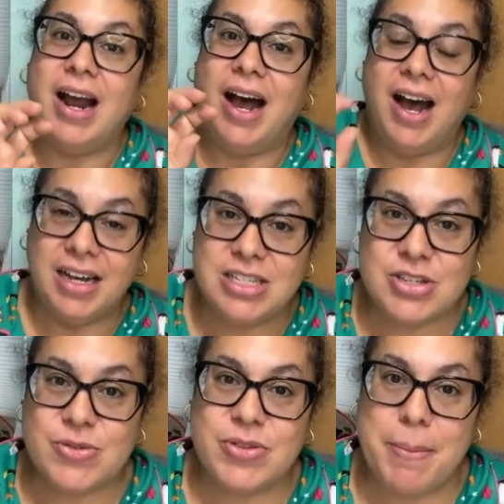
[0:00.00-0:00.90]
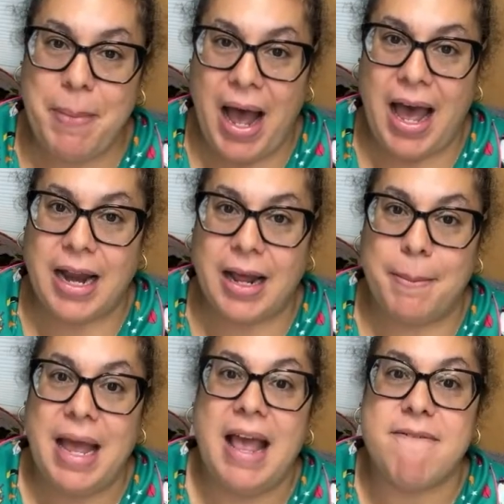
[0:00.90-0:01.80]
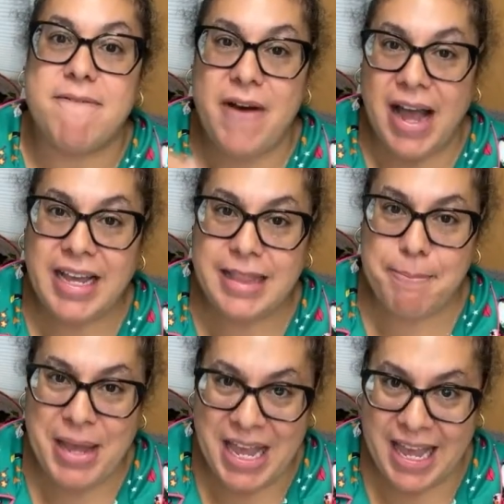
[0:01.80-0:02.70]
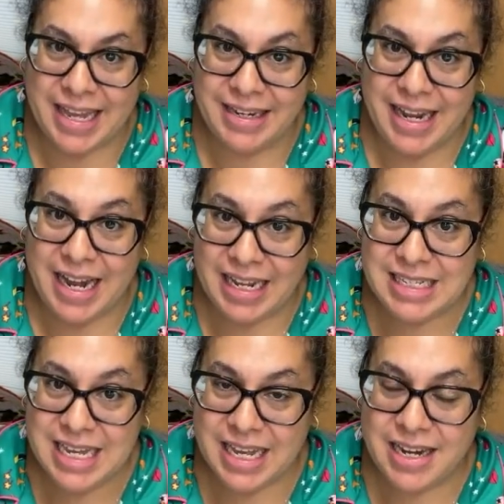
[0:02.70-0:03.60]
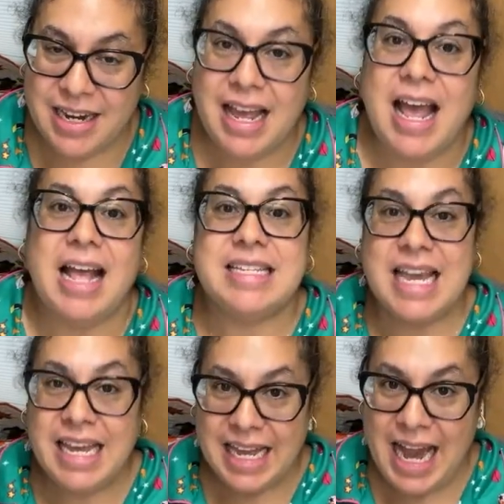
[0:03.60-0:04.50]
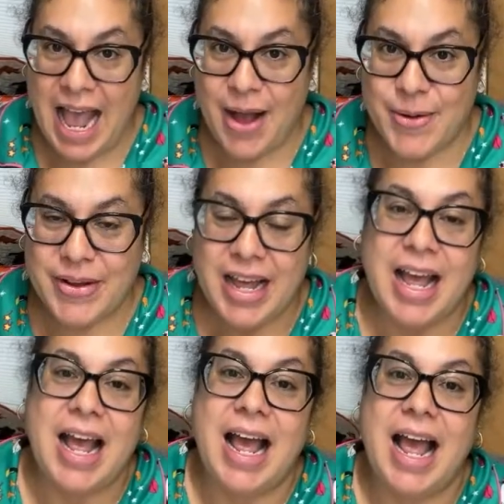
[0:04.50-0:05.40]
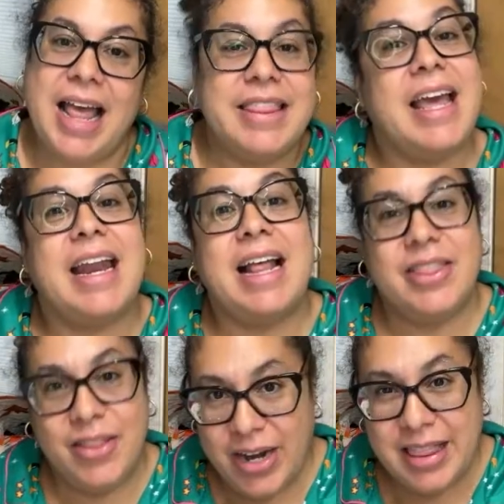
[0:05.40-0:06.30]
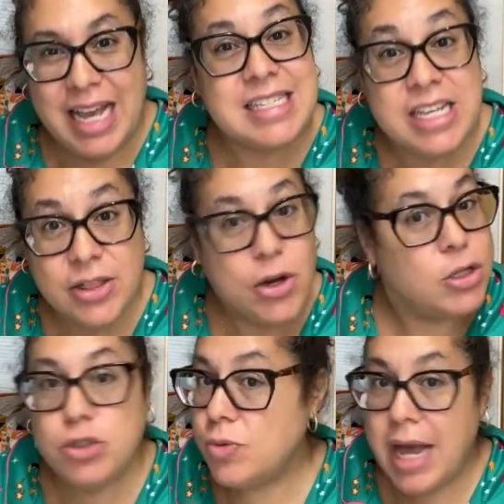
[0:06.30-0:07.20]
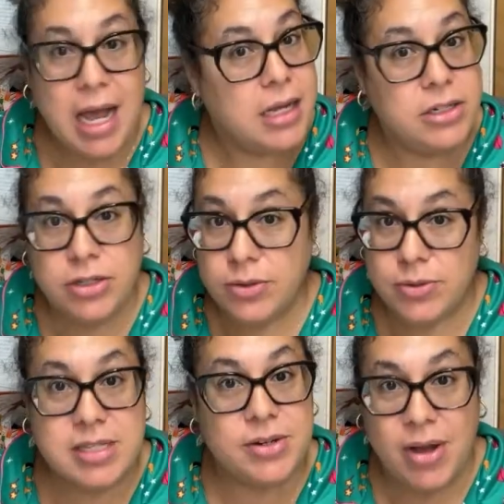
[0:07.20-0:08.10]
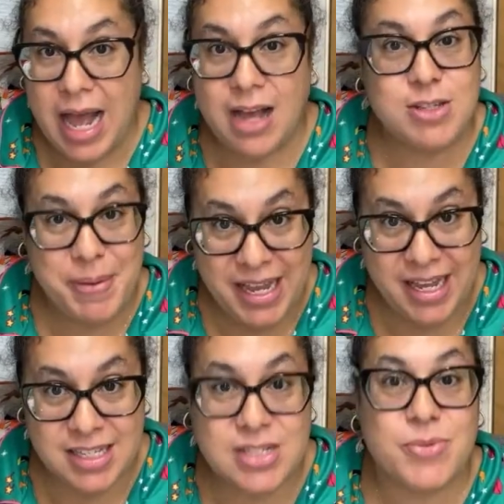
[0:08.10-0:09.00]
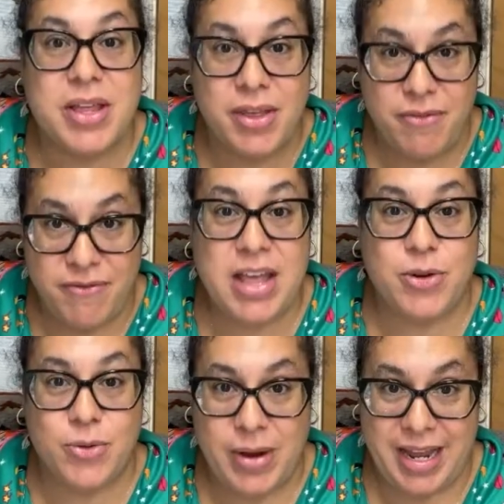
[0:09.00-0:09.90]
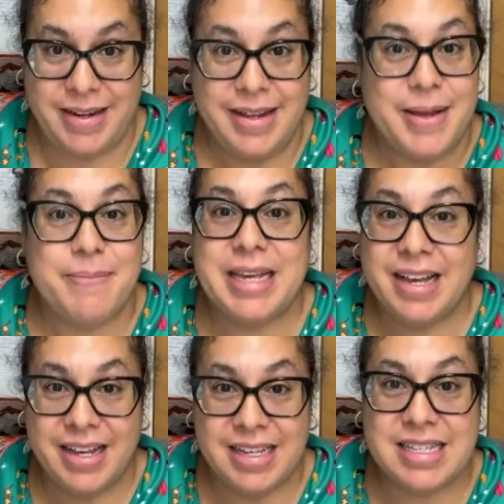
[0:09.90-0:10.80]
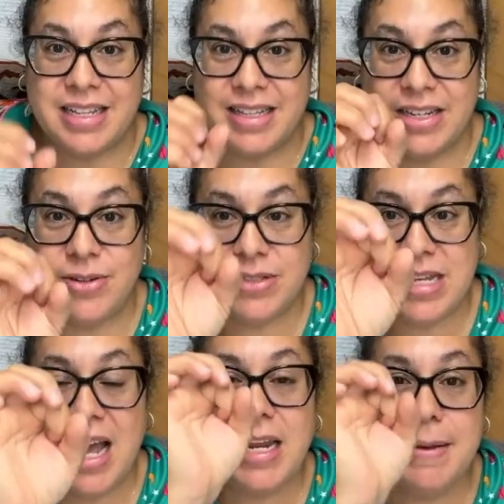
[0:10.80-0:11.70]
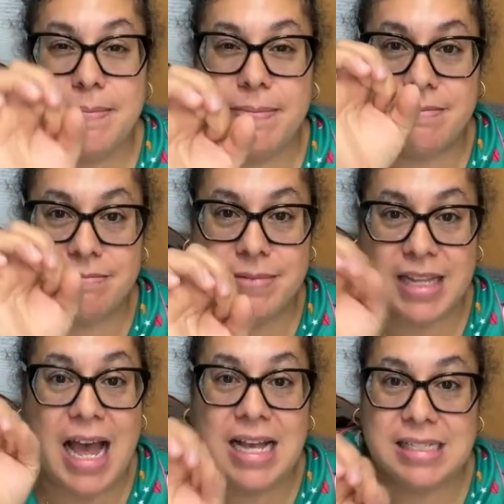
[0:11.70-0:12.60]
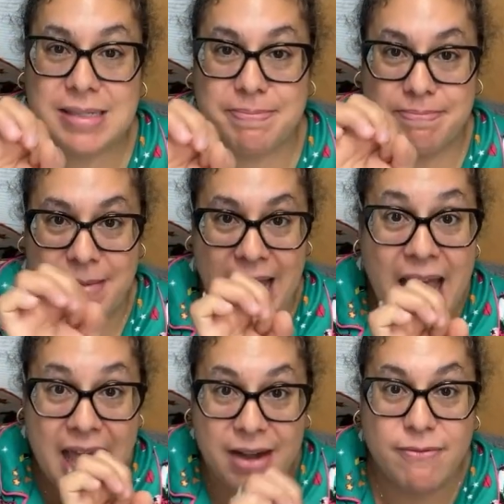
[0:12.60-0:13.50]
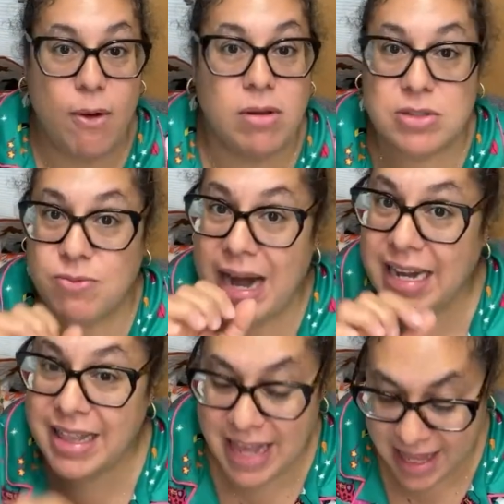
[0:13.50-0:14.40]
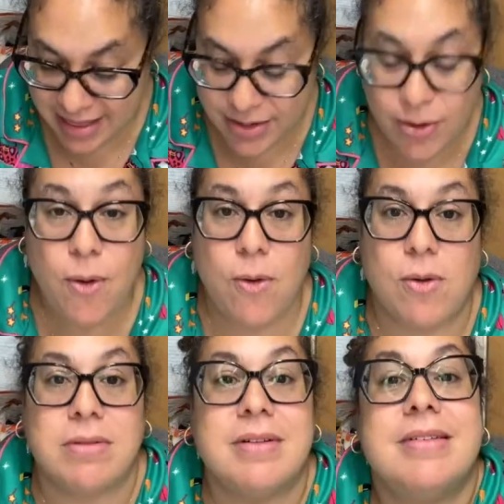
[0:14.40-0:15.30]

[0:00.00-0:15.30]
unscrew the bottom, find the pin, and I did, take it out, and then lesson learned, do not use little house pins with a featherweight because the little tiny glass head falls right in that little hole.